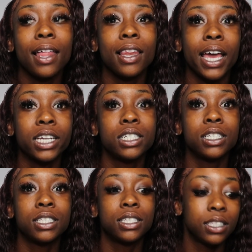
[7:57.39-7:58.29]

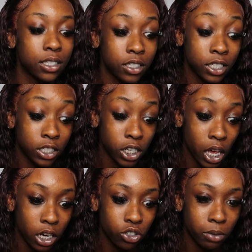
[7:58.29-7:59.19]
lashes
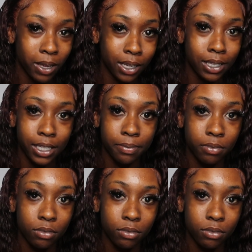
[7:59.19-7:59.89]
shed tremendously